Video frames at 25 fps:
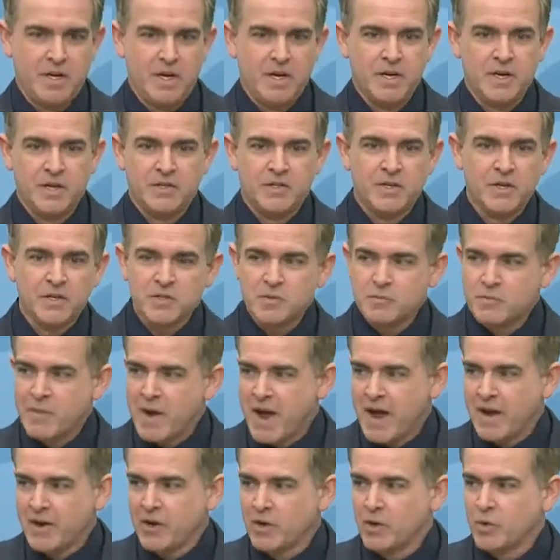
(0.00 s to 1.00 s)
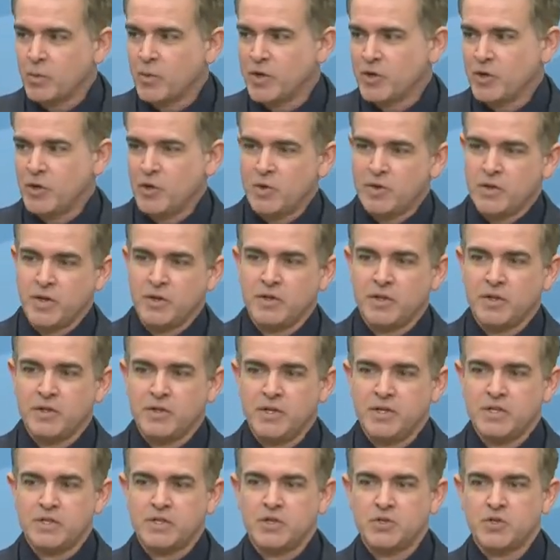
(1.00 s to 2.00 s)
and it doesn't matter whether you think that
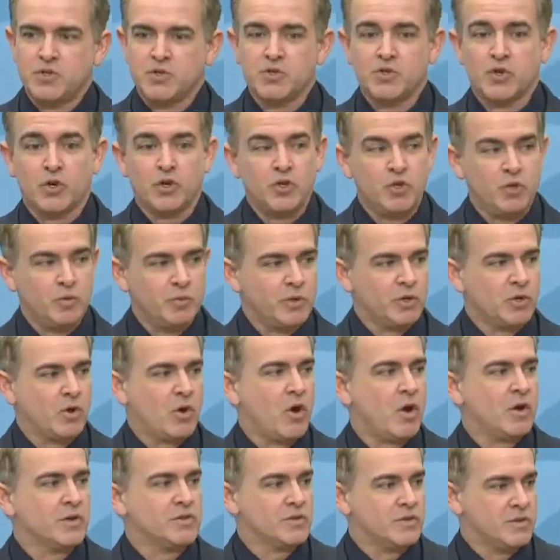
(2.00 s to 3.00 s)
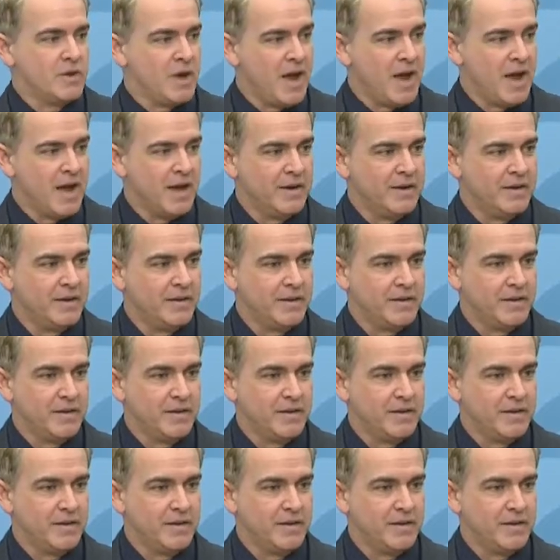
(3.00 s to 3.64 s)
these issues are human caused or not.